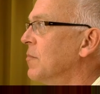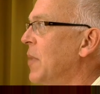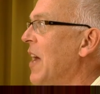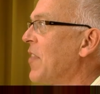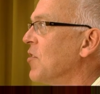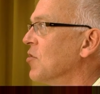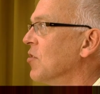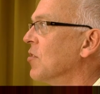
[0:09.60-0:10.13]

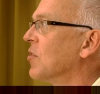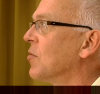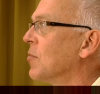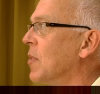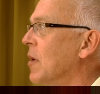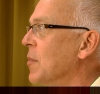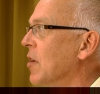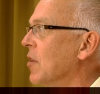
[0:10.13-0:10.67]
pathogens,
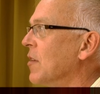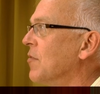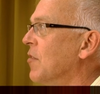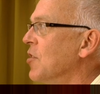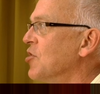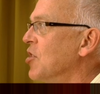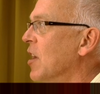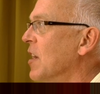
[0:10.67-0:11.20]
primarily
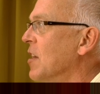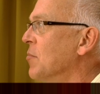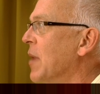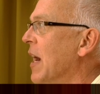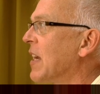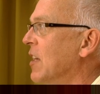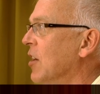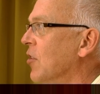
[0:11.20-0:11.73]
fungi and
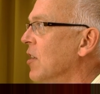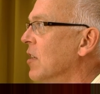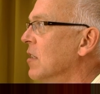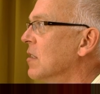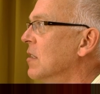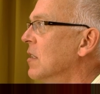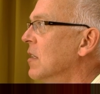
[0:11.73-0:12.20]
bacteria